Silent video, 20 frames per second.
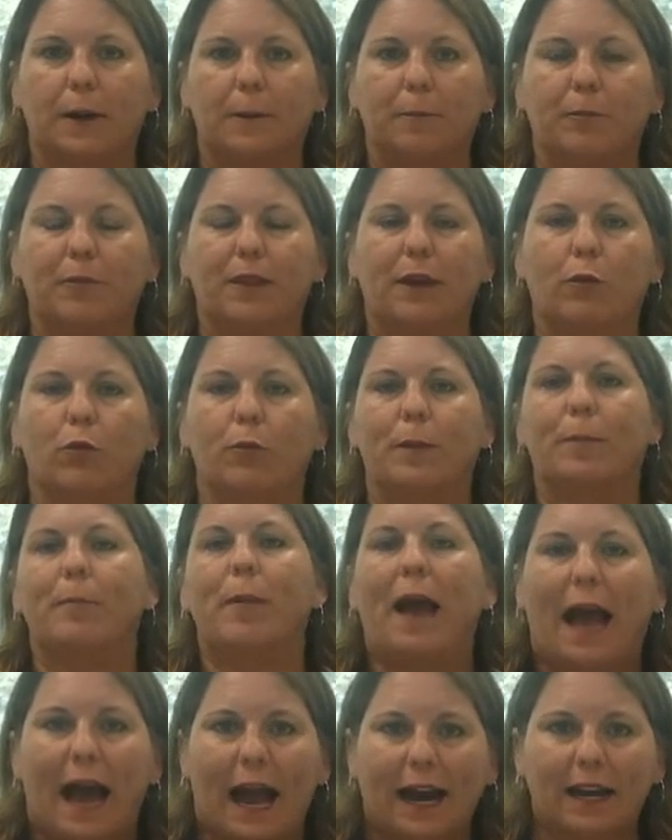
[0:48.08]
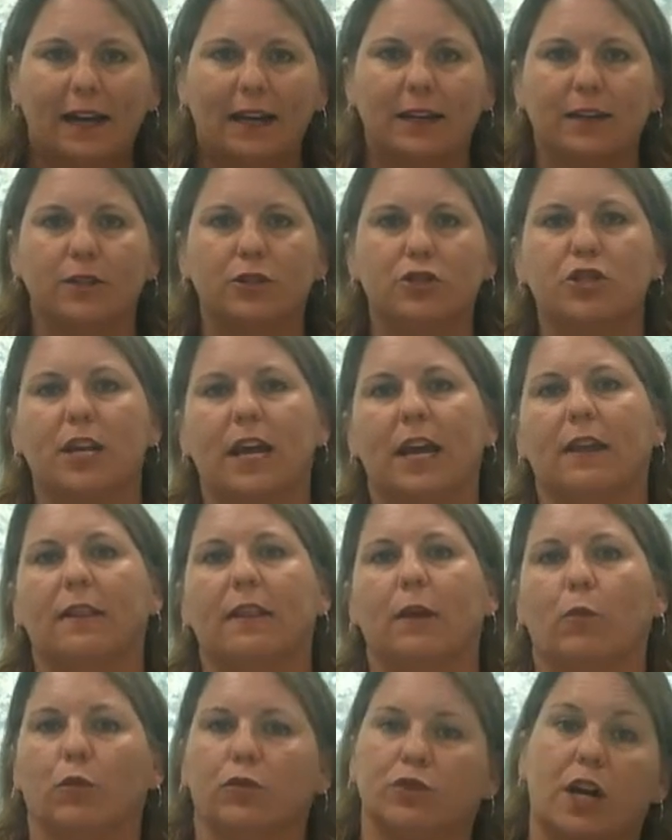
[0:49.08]
they will be packaged, and
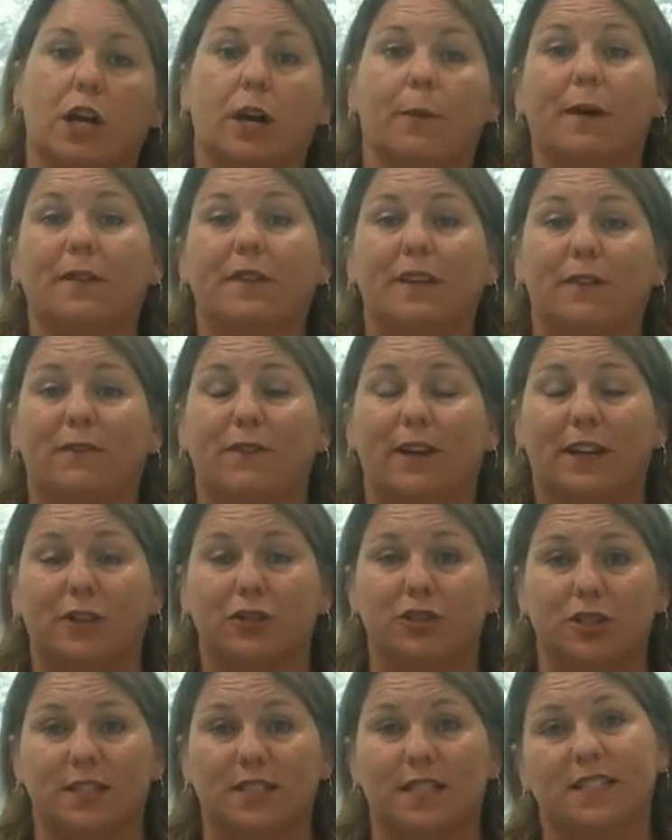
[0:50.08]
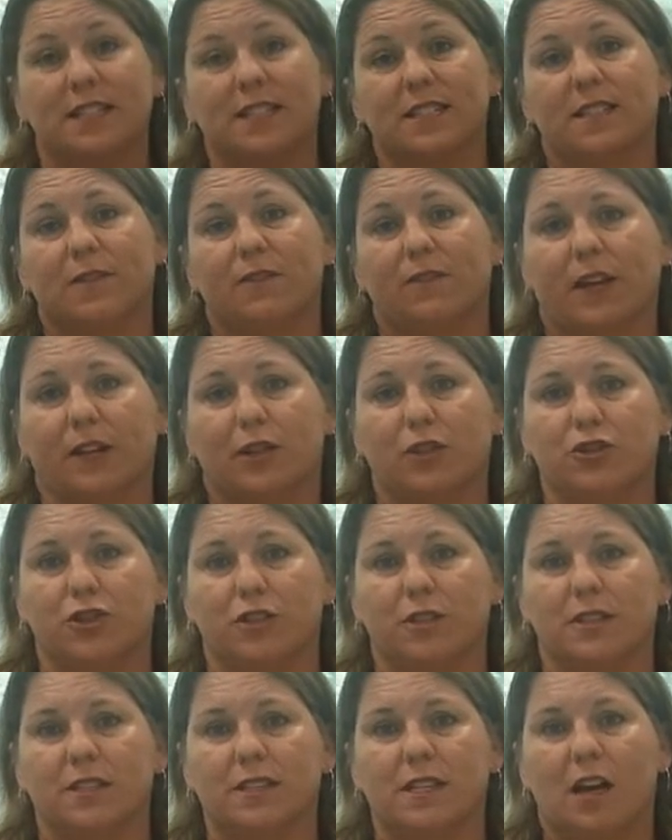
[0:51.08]
then we'll talk about the advantages and
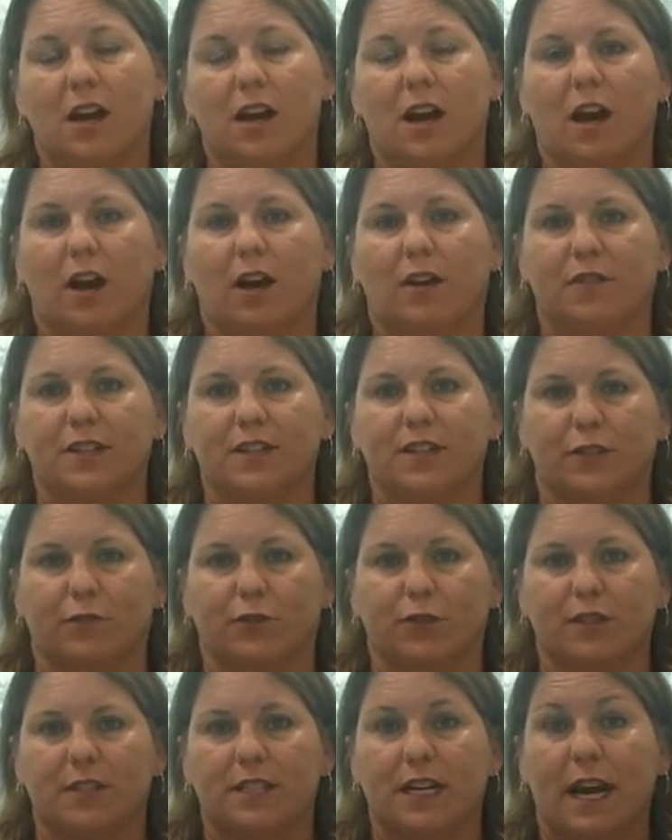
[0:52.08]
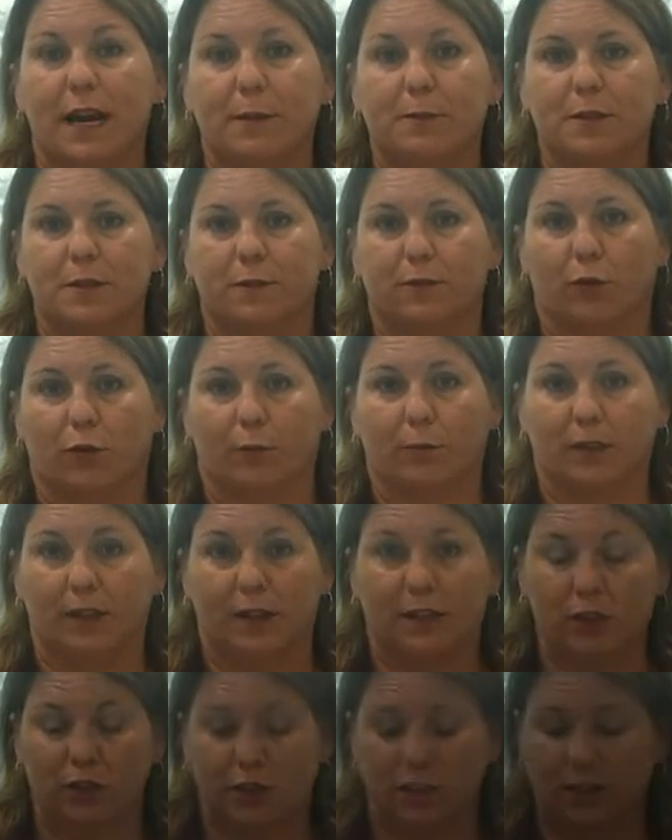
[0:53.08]
disadvantages of the different types of
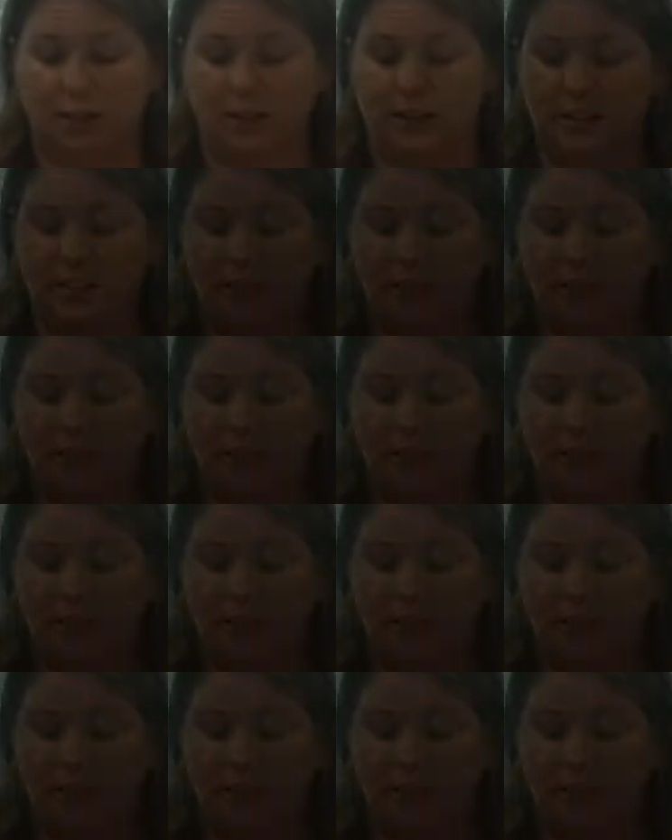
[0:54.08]
formulations.